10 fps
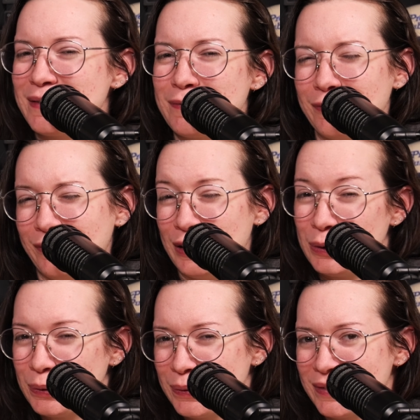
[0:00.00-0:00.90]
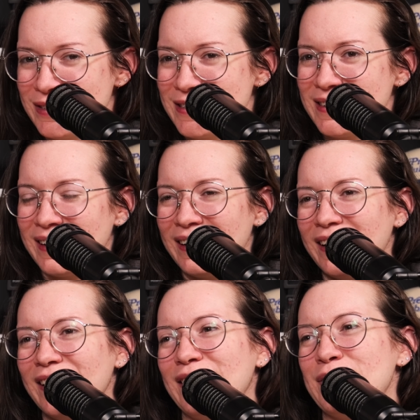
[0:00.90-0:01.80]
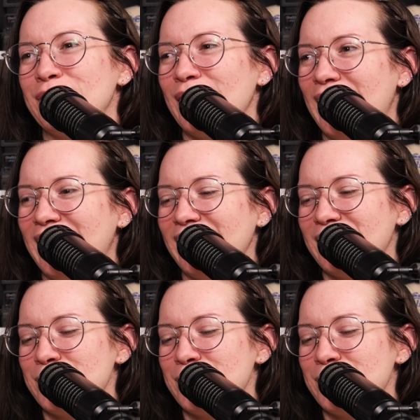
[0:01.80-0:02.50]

views of like